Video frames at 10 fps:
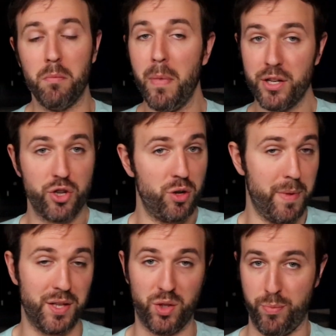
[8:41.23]
And much to
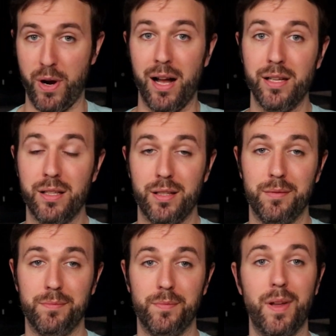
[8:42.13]
my
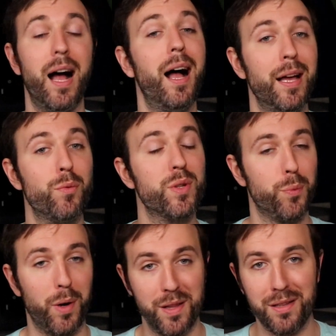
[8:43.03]
surprise, I
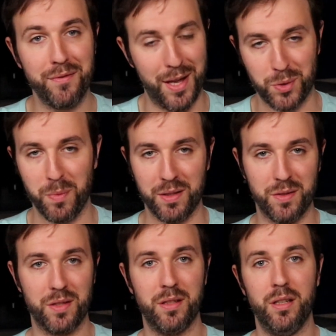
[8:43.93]
was one of the
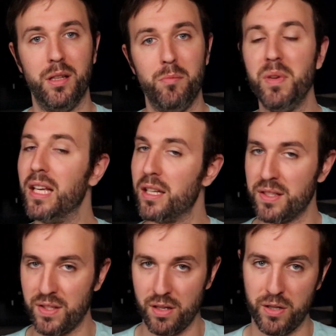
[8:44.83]
investments being
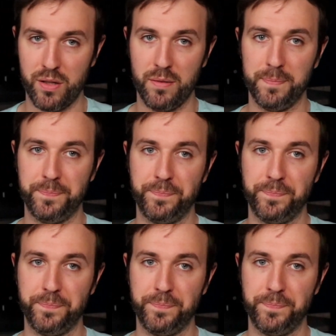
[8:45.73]
considered.